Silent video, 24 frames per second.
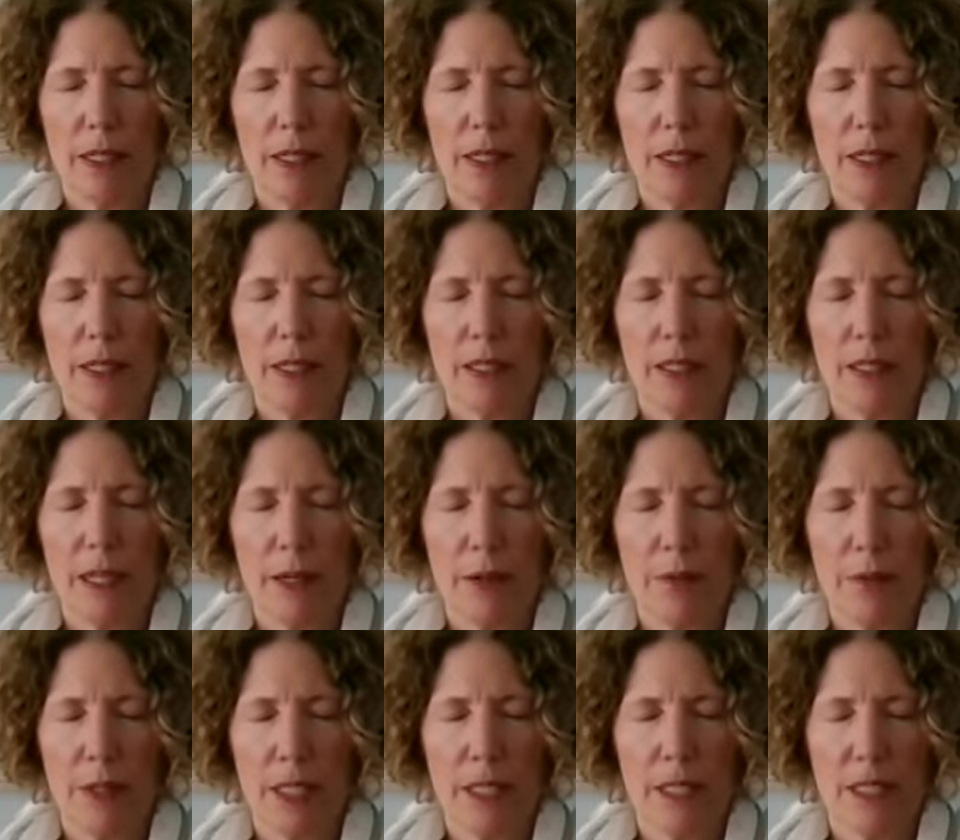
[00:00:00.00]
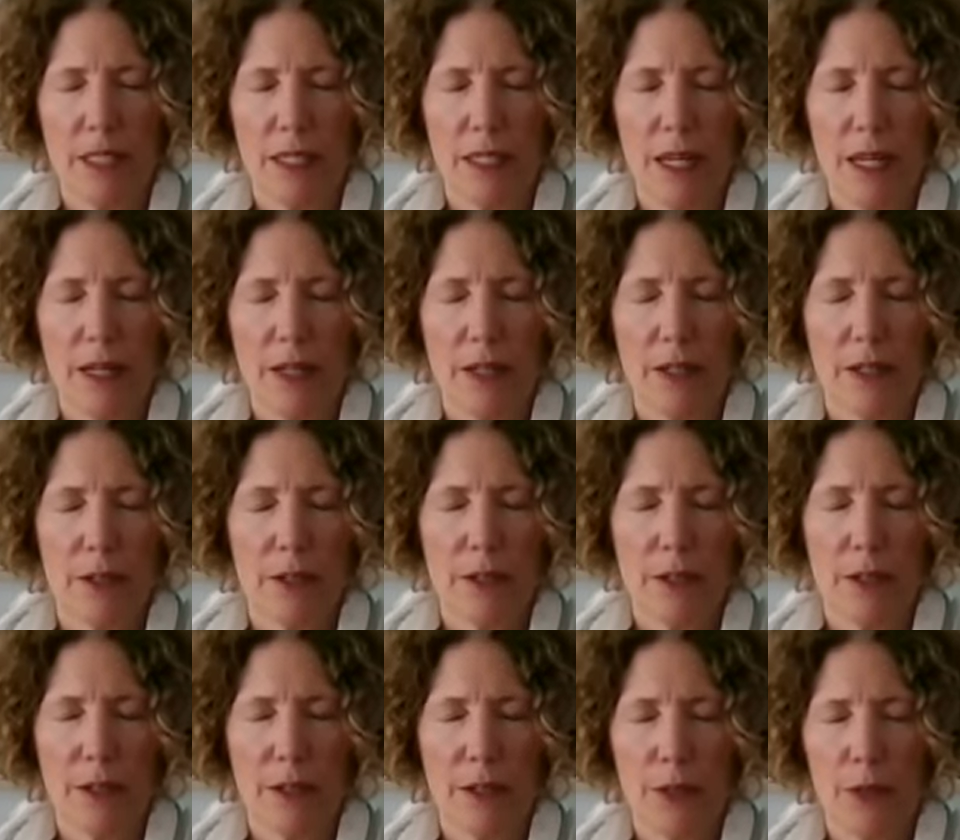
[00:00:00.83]
and allowing
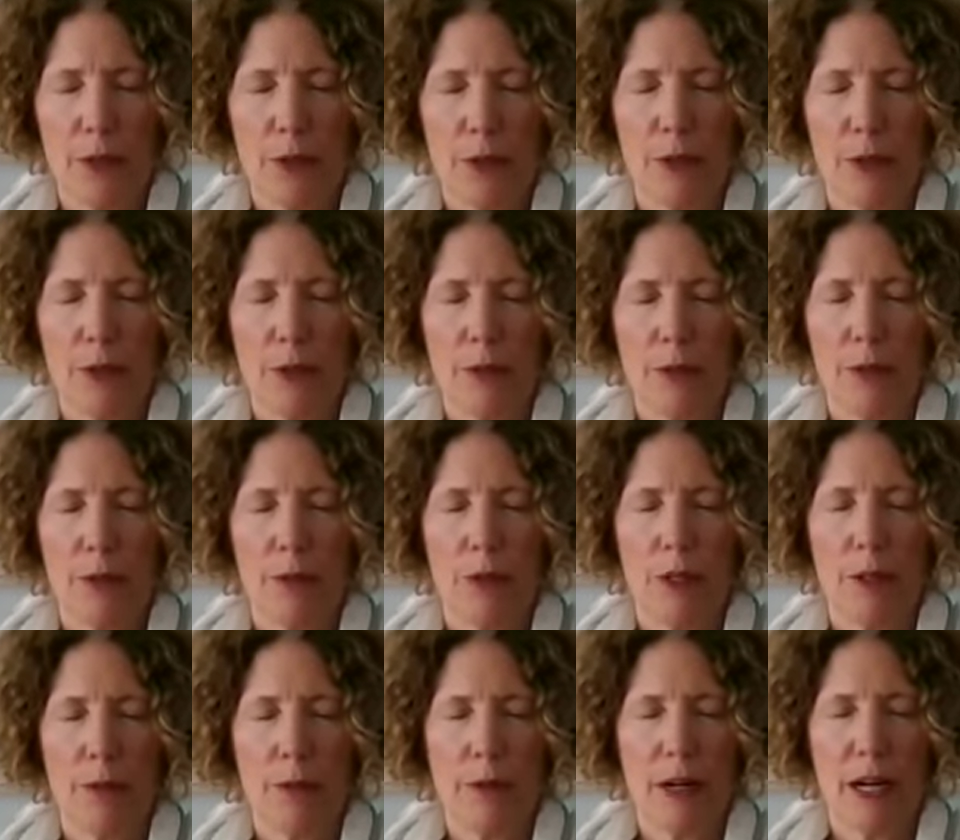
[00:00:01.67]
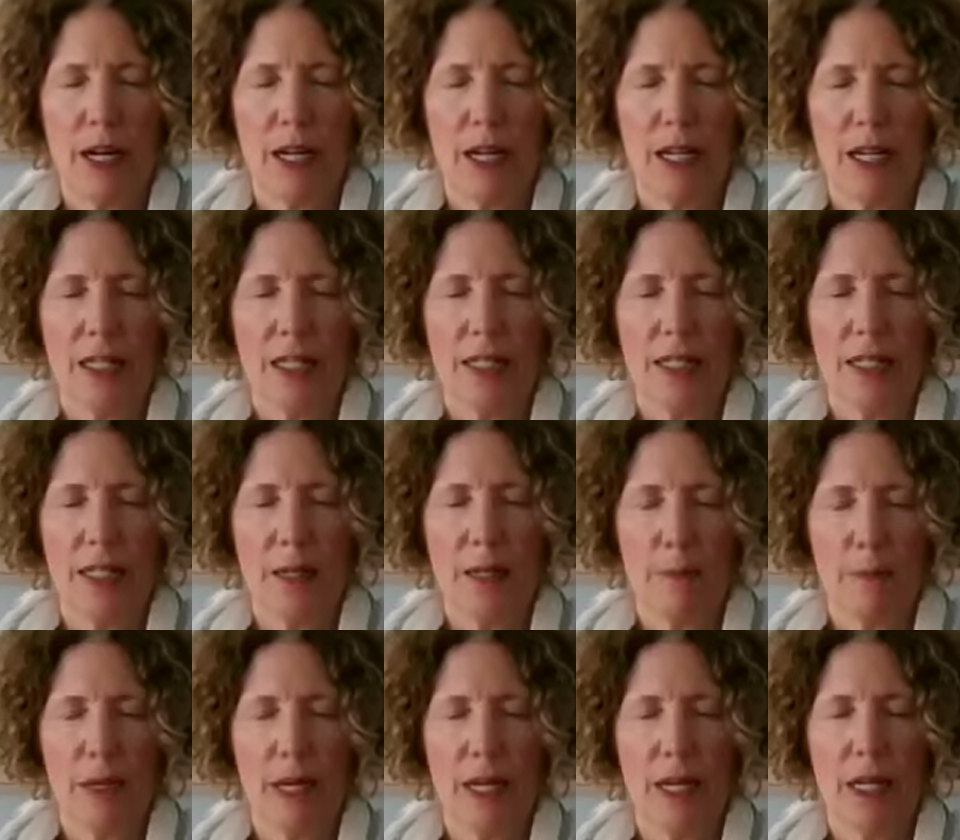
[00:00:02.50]
sound to arise
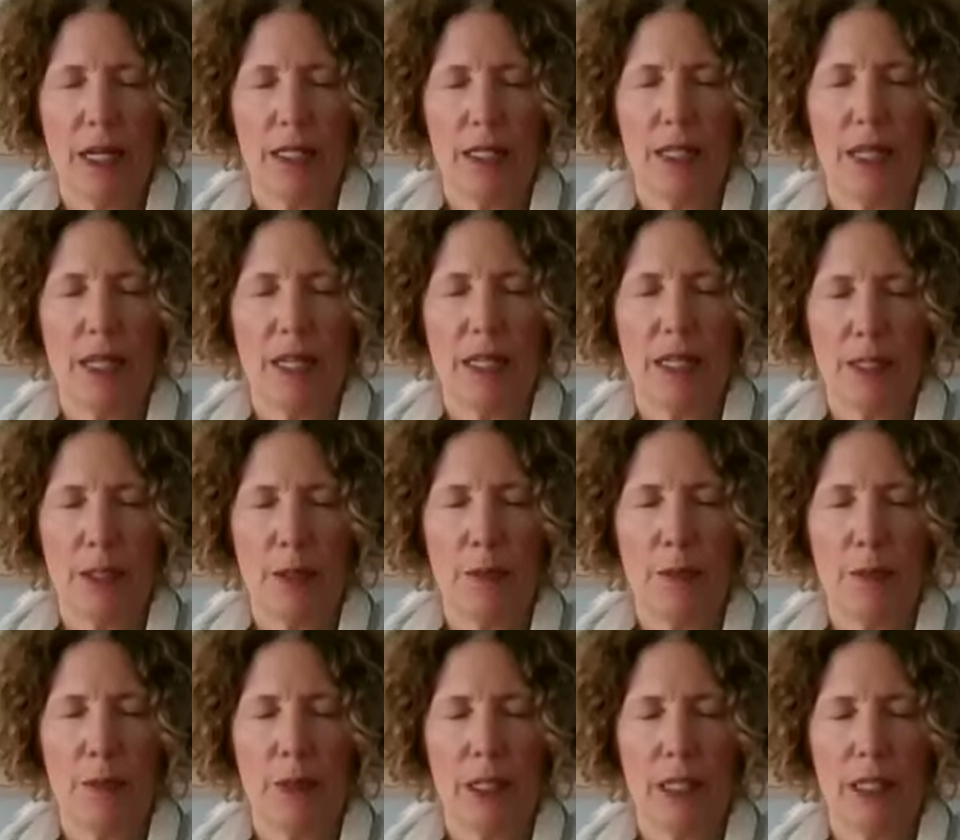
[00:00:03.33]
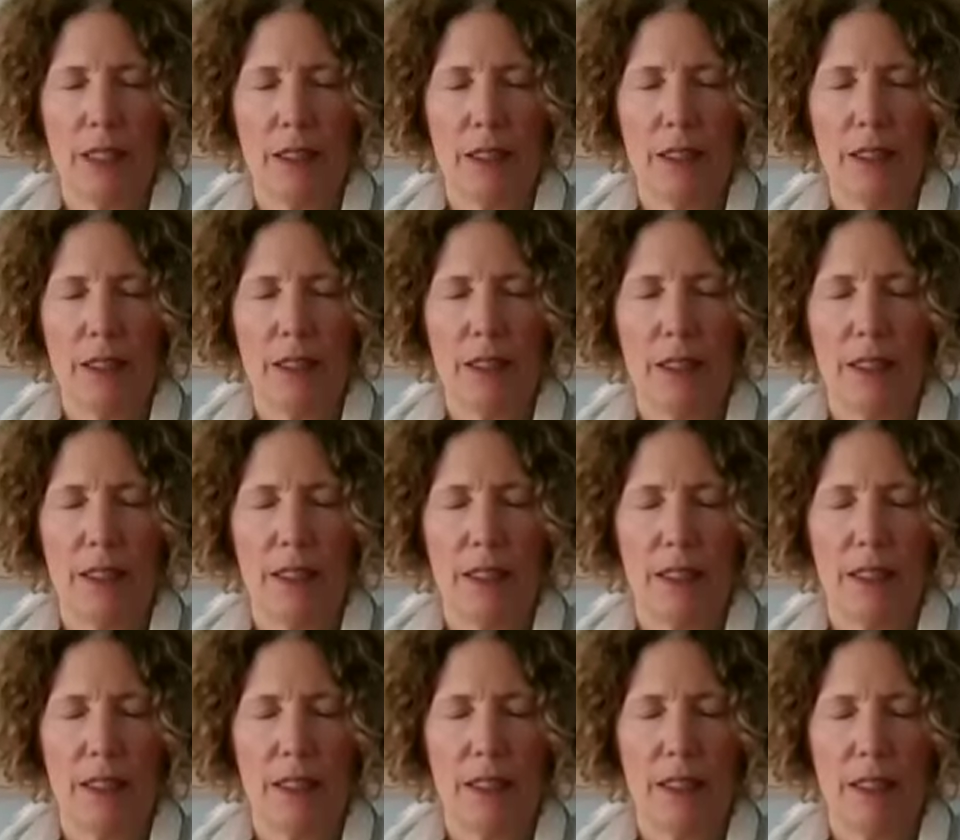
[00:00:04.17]
and pass as it will
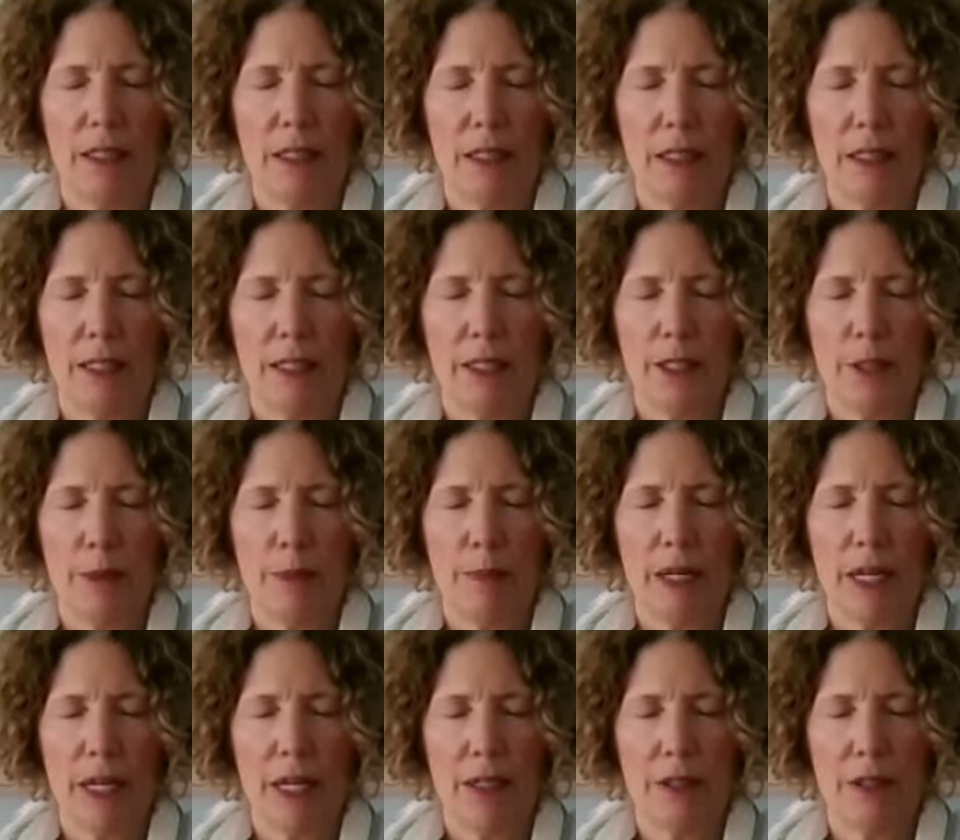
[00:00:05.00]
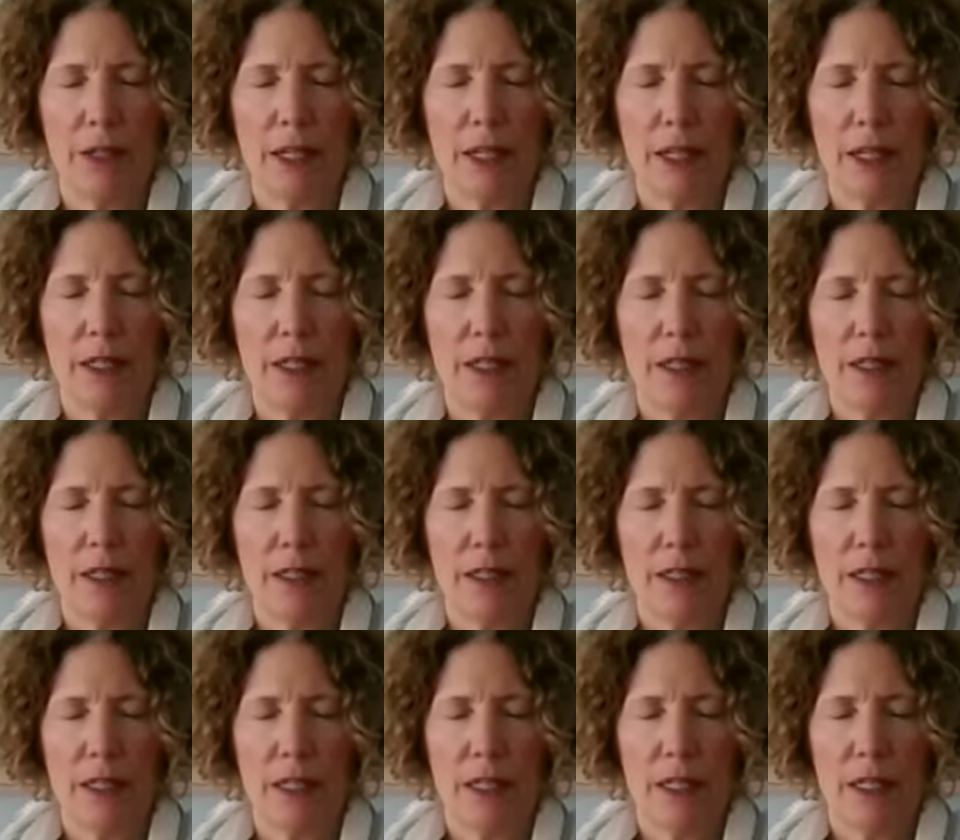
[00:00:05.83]
in your
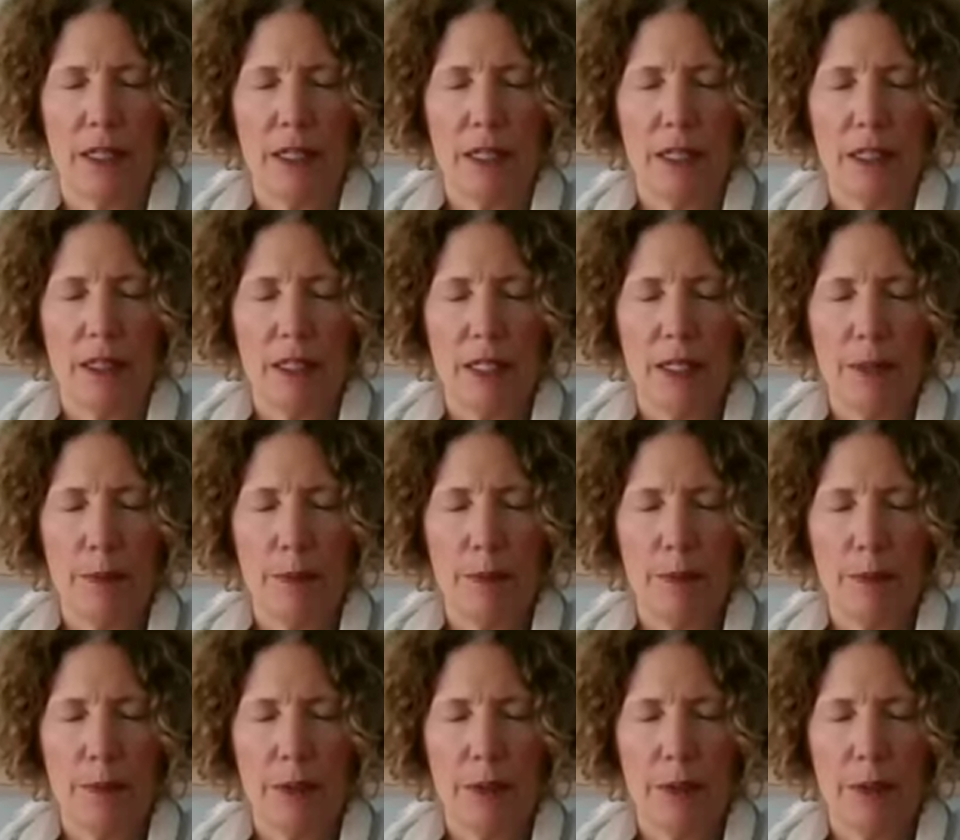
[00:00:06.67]
background. Let's